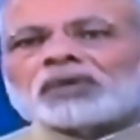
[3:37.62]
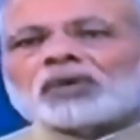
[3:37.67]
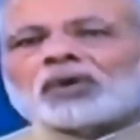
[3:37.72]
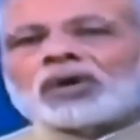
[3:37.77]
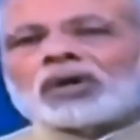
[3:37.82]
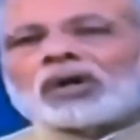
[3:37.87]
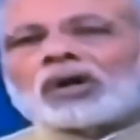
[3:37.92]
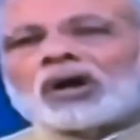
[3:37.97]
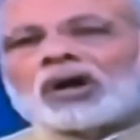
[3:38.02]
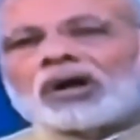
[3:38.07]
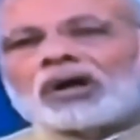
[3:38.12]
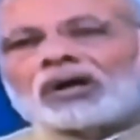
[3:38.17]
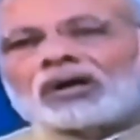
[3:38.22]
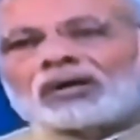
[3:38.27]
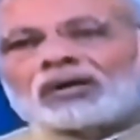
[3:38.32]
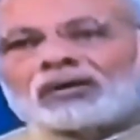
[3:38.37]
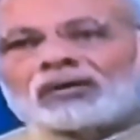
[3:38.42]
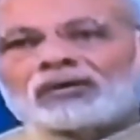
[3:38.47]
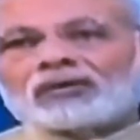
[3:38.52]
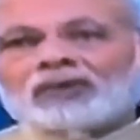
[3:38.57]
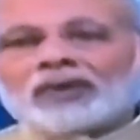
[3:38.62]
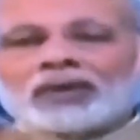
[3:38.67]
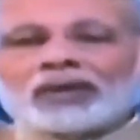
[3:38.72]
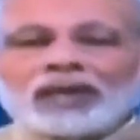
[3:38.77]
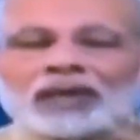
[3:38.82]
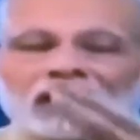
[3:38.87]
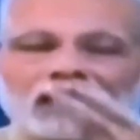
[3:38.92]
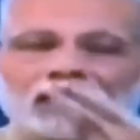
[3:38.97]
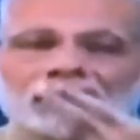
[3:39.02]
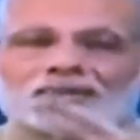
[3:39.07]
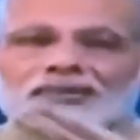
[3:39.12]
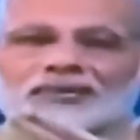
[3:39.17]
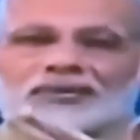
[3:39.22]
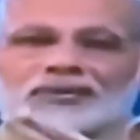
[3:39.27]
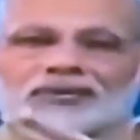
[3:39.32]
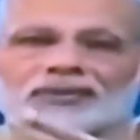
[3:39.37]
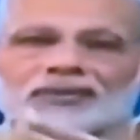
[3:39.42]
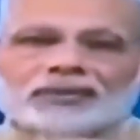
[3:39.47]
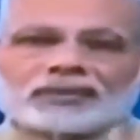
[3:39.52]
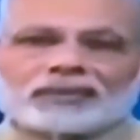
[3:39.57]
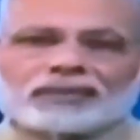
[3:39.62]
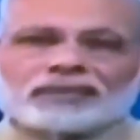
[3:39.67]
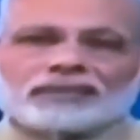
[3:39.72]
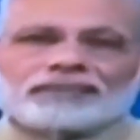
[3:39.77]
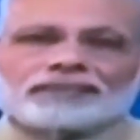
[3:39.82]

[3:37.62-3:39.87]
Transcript: been going on for years.